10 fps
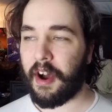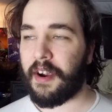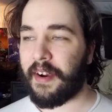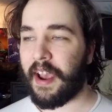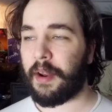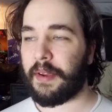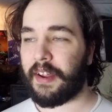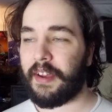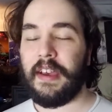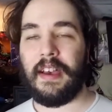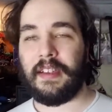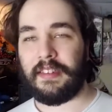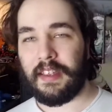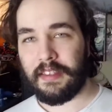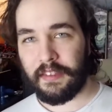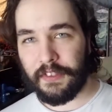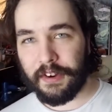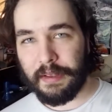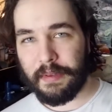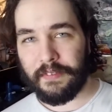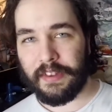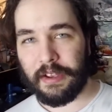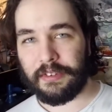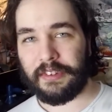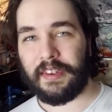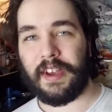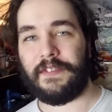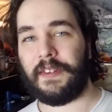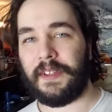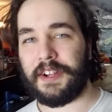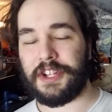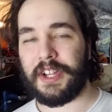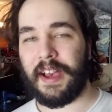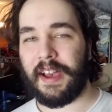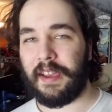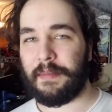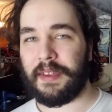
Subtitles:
All right, I'm going to set the 30-minute videos aside for lunchtime.